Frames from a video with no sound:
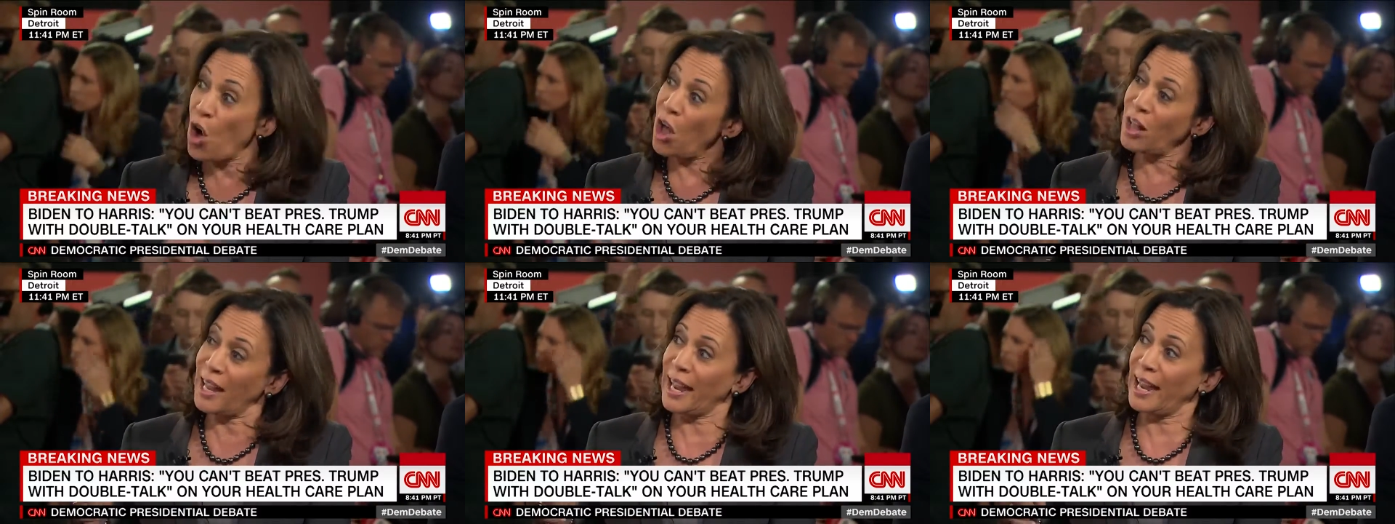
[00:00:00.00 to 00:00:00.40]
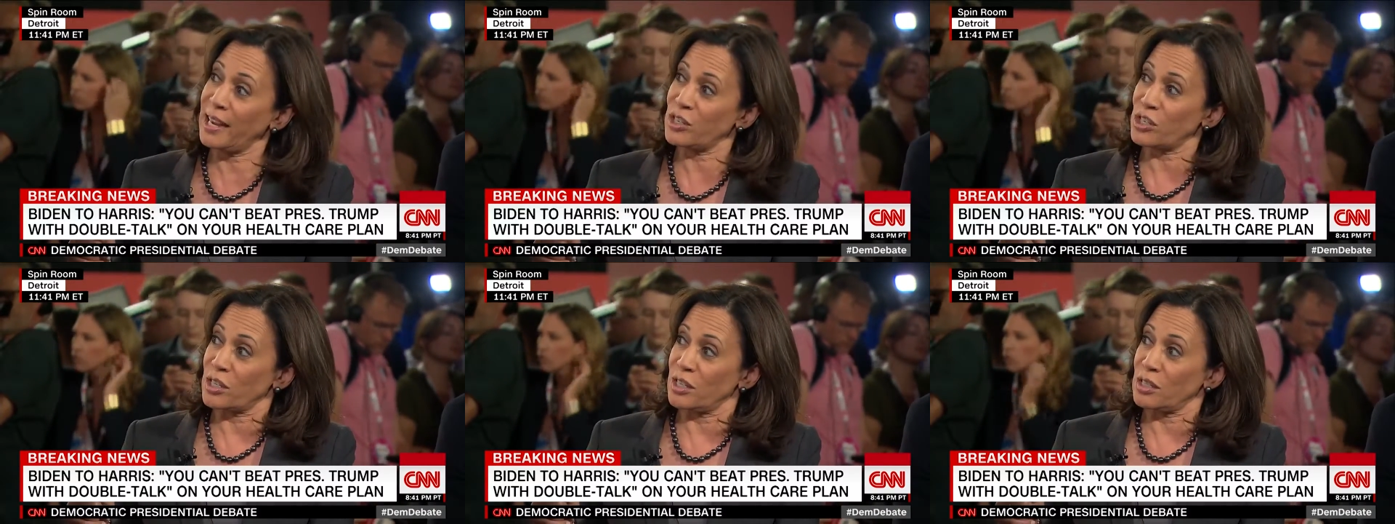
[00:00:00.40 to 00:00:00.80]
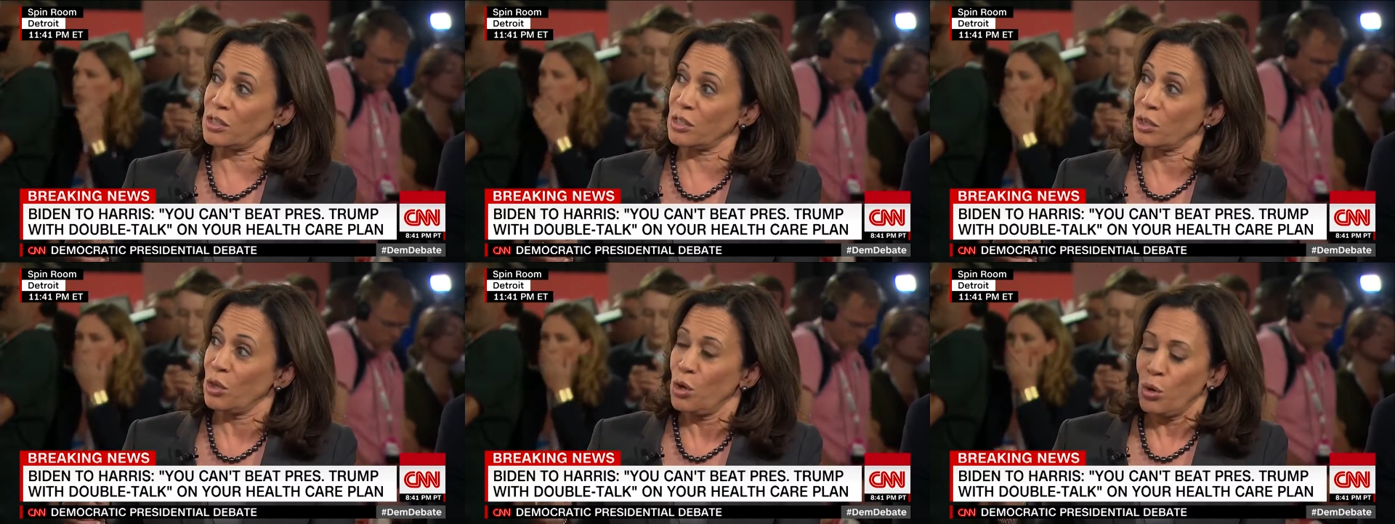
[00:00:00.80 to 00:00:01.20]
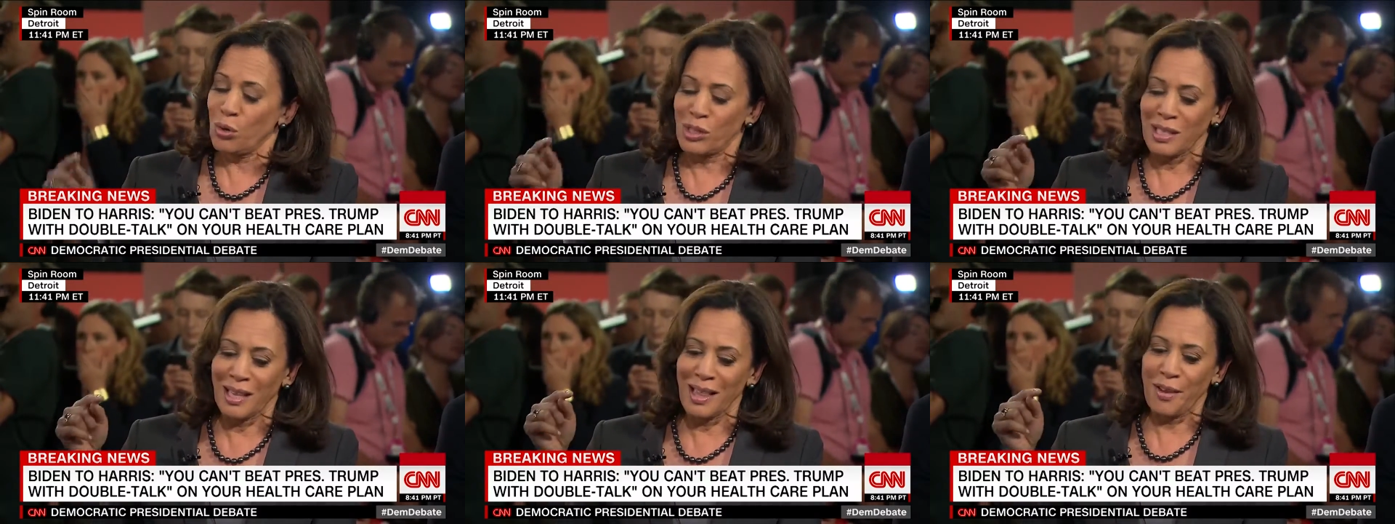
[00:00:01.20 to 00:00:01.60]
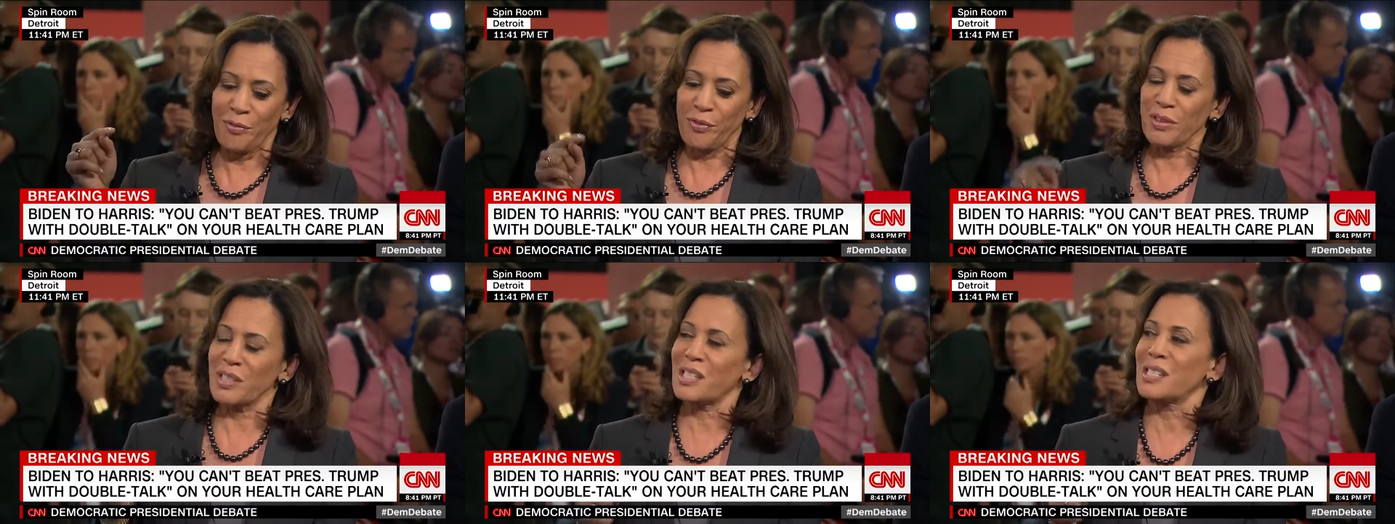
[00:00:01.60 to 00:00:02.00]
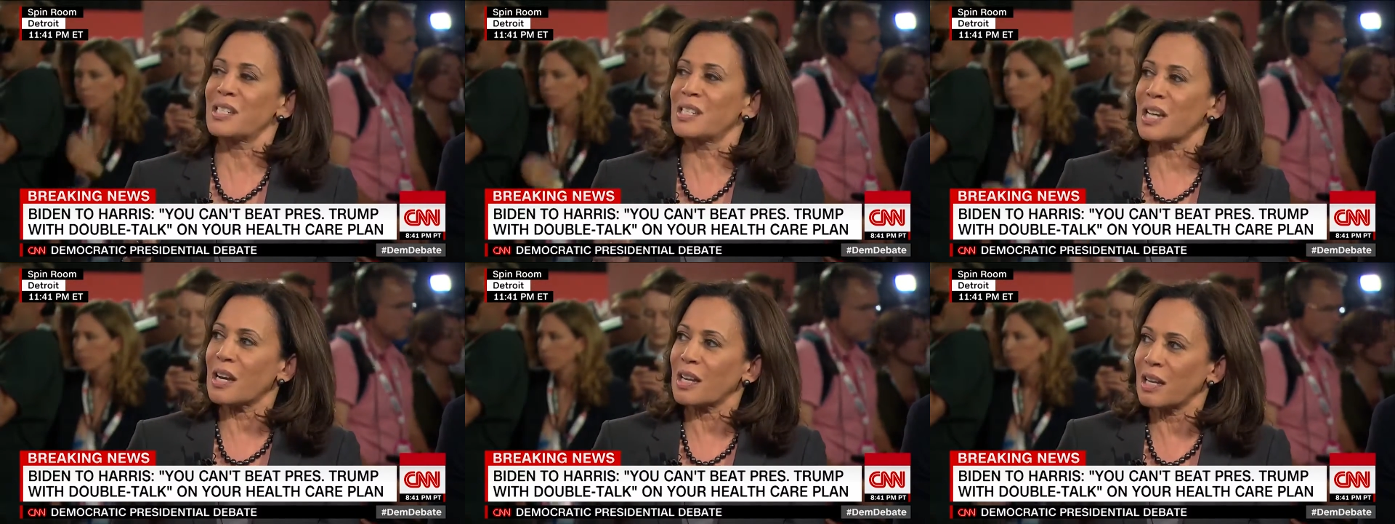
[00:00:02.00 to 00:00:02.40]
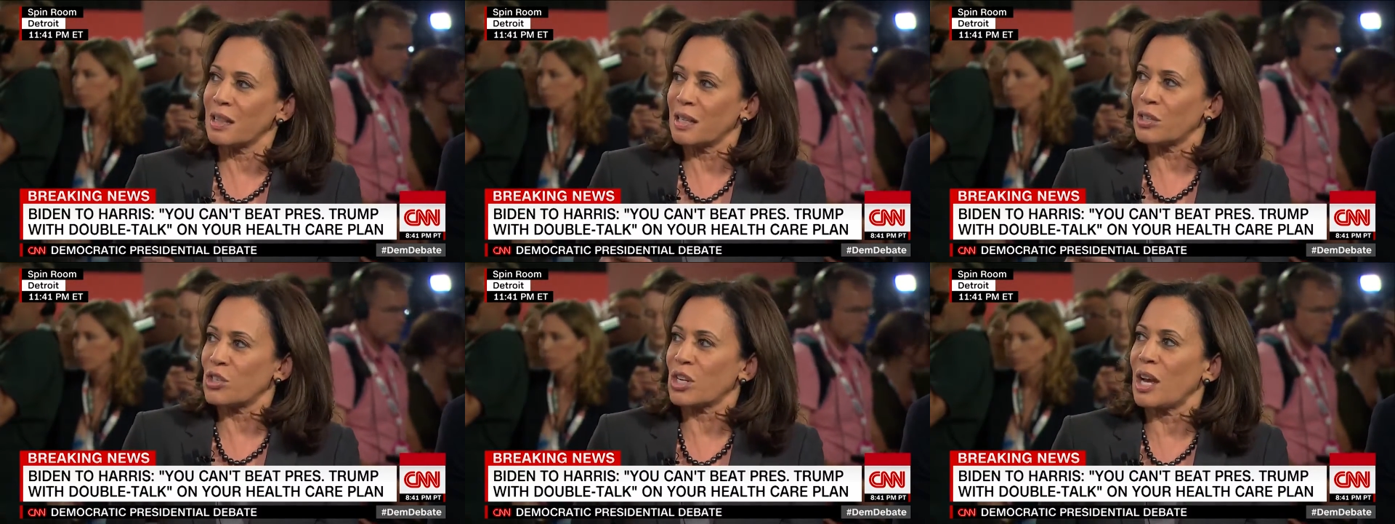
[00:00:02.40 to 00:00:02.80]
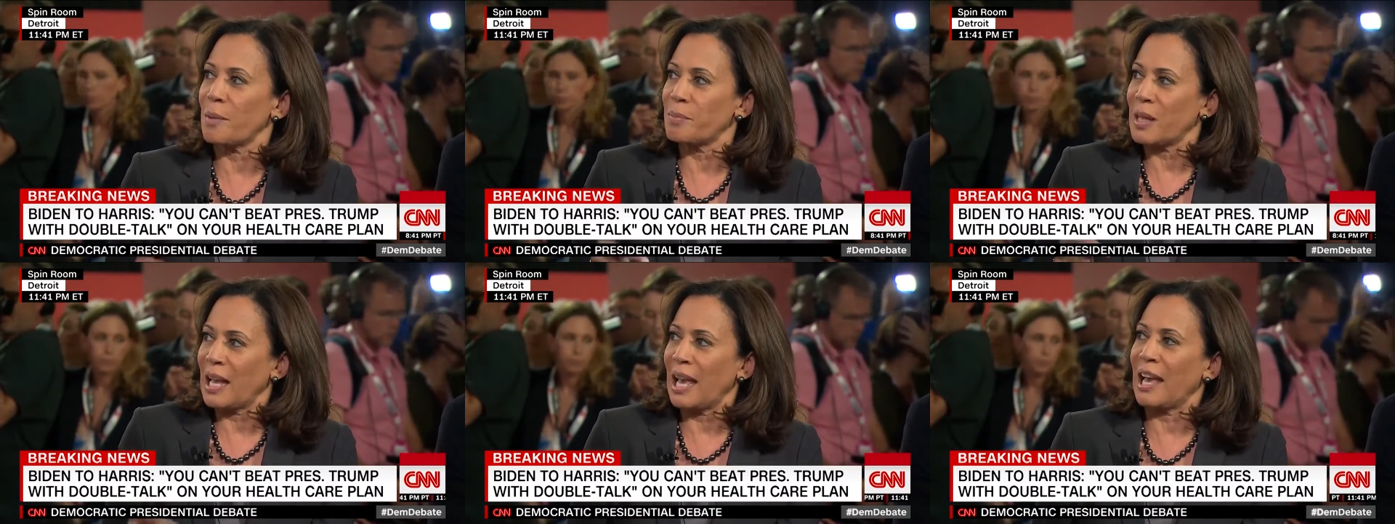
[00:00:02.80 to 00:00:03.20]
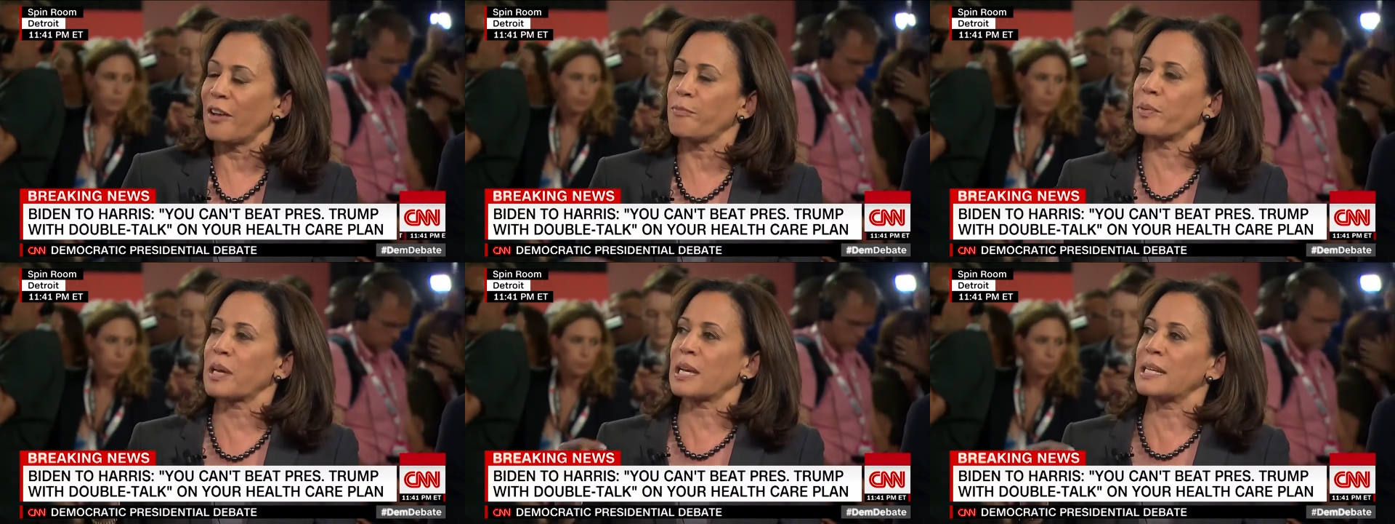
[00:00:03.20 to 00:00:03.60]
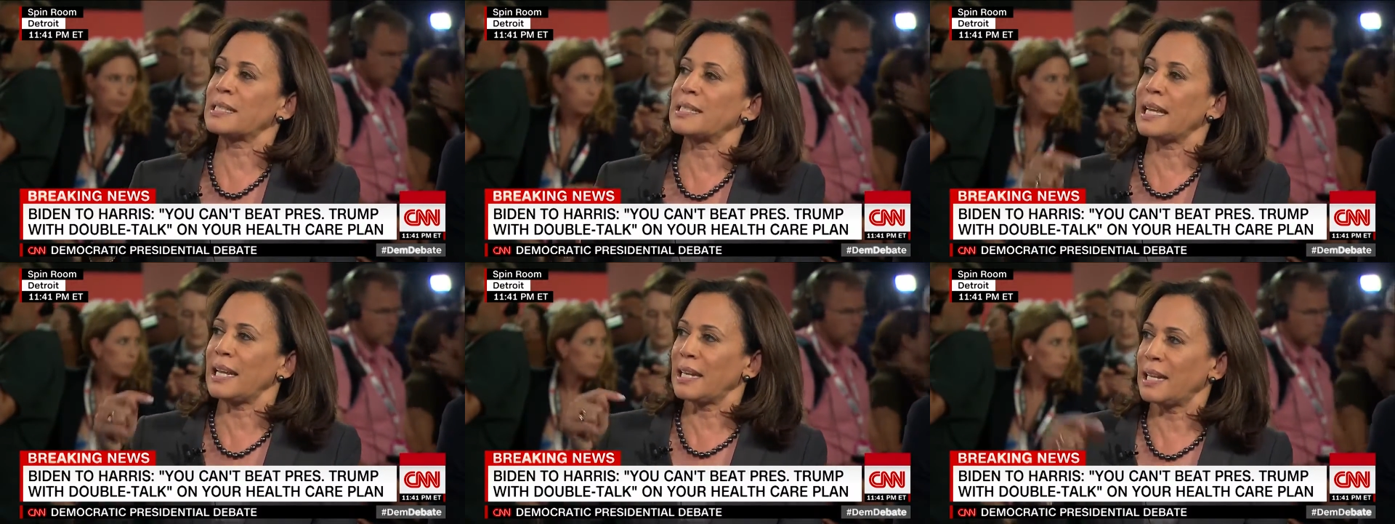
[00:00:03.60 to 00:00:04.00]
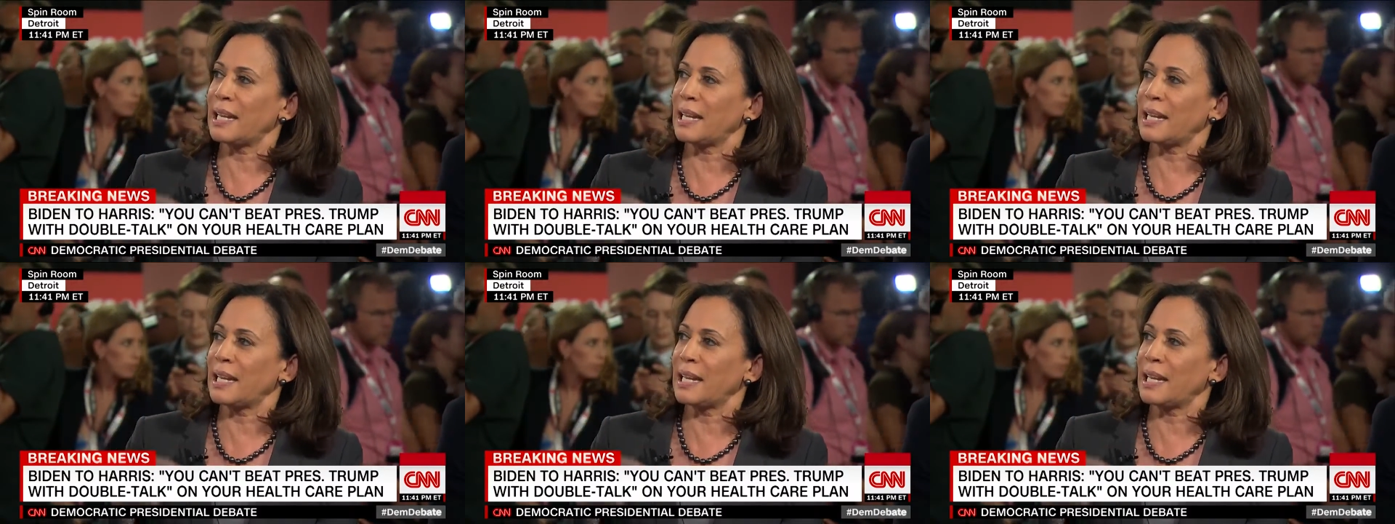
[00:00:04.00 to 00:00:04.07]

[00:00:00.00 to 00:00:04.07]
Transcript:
Speaker 1: all ages who say they feel stuck in the job they have because they